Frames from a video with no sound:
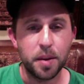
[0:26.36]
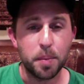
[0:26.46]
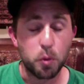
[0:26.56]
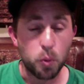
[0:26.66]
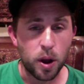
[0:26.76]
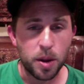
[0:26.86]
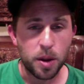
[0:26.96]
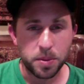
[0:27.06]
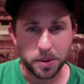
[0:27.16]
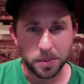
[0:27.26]

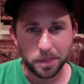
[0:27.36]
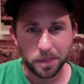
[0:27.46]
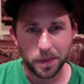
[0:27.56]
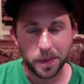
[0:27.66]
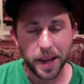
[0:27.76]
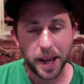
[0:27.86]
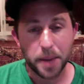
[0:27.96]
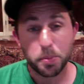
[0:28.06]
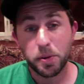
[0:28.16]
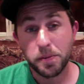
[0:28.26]
problem
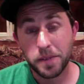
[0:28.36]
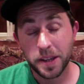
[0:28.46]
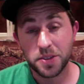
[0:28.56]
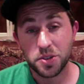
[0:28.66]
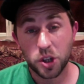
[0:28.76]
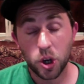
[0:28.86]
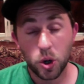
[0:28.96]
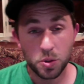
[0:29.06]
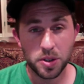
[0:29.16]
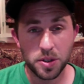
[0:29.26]
that prevents
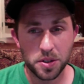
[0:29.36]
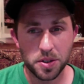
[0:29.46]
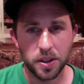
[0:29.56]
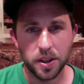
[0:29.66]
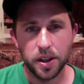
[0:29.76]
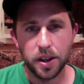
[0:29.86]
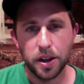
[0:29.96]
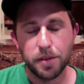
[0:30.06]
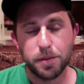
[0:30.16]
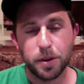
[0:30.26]
coaches
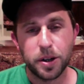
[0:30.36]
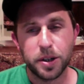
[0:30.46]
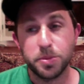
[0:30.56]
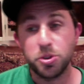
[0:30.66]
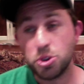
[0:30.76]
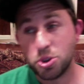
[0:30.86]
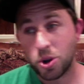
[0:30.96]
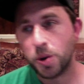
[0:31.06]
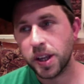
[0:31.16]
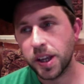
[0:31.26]
from
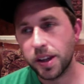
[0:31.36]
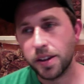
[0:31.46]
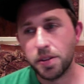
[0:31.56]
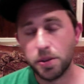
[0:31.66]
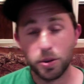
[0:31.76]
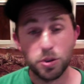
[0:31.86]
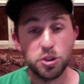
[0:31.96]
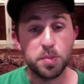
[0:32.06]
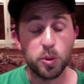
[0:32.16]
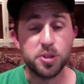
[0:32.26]
starting their
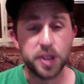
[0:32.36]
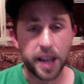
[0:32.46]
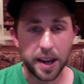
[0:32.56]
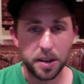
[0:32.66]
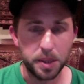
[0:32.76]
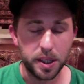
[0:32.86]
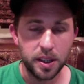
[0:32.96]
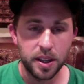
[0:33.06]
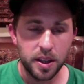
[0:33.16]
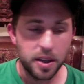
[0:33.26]
sports academy.
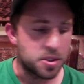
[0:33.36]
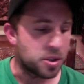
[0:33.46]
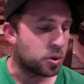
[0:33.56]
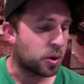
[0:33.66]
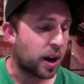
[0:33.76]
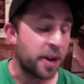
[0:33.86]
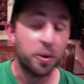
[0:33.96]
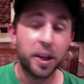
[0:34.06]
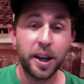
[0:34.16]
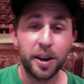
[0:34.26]
So I
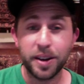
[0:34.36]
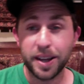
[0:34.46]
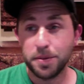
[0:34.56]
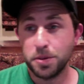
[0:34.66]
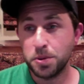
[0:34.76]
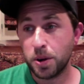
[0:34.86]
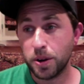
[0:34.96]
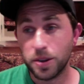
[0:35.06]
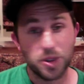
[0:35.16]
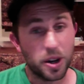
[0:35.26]
don't care if you
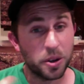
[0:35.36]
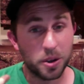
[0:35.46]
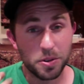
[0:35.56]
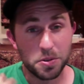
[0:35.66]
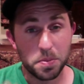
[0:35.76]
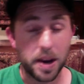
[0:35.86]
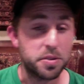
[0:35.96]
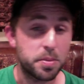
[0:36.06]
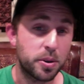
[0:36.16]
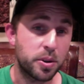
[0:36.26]
are a soccer coach,
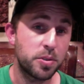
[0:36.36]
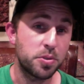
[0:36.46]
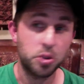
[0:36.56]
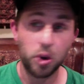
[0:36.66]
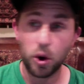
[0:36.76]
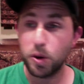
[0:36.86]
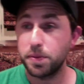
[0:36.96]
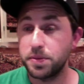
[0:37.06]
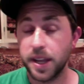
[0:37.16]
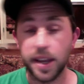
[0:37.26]
basketball coach,
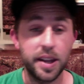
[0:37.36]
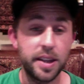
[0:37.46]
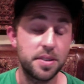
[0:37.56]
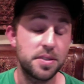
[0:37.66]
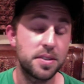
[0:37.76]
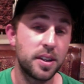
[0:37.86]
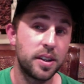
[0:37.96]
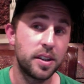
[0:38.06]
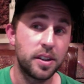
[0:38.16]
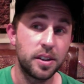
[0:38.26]
golf, tennis,
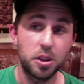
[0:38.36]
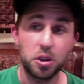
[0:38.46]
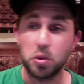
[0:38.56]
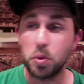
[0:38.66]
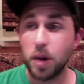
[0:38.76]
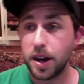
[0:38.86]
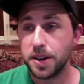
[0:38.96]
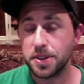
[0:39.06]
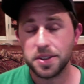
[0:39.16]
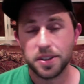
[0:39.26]

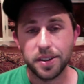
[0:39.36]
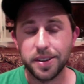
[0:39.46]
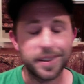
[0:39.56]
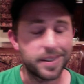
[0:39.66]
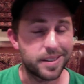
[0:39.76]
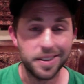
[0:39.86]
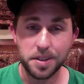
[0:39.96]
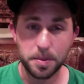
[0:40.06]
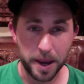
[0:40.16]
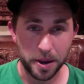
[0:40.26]
lacrosse,
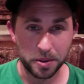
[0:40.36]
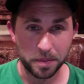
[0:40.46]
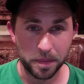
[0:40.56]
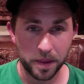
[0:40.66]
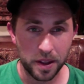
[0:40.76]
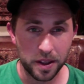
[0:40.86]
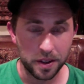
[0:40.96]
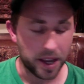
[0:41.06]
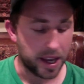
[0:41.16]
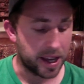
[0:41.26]
doesn't matter.
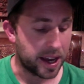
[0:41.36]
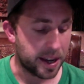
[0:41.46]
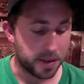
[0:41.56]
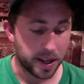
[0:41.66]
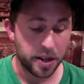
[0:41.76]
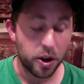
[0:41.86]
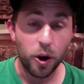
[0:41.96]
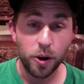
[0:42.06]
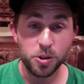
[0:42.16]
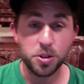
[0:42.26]
Okay, I've had
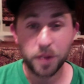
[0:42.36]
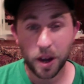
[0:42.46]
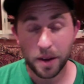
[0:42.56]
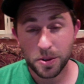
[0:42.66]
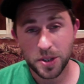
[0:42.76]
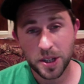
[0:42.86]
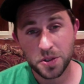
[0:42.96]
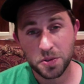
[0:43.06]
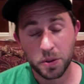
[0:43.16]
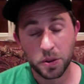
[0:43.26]
hundreds of
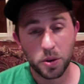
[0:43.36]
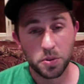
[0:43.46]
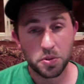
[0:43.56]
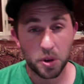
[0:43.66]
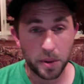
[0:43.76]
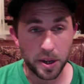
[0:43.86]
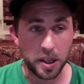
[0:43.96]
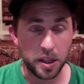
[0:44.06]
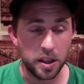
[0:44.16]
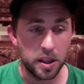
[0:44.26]
conversations with coaches
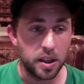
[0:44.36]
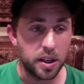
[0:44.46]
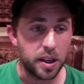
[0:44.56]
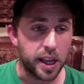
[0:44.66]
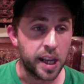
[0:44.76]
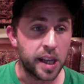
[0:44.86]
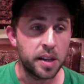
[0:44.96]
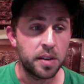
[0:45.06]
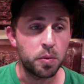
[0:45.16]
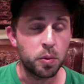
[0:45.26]
already.
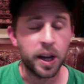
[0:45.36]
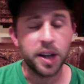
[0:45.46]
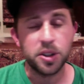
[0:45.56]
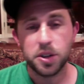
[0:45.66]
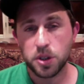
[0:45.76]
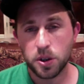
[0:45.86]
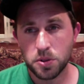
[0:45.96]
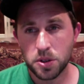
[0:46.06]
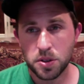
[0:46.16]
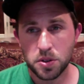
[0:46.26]
And when I talk to
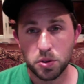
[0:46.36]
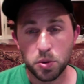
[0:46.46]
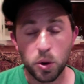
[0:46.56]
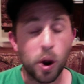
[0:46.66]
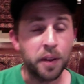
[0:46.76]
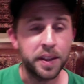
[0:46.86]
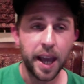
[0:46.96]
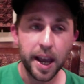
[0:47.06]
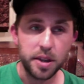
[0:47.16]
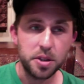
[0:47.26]
coaches who are on the
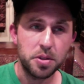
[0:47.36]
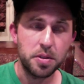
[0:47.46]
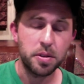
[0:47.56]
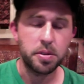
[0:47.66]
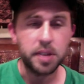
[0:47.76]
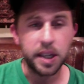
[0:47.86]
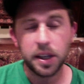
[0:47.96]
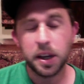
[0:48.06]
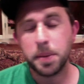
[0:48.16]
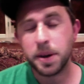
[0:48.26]
edge, they're
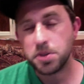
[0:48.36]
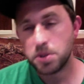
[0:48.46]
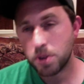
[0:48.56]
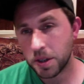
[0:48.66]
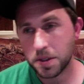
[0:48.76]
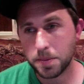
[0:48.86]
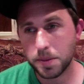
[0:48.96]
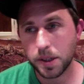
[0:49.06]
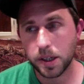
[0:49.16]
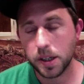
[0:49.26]
thinking about starting
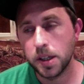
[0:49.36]
something,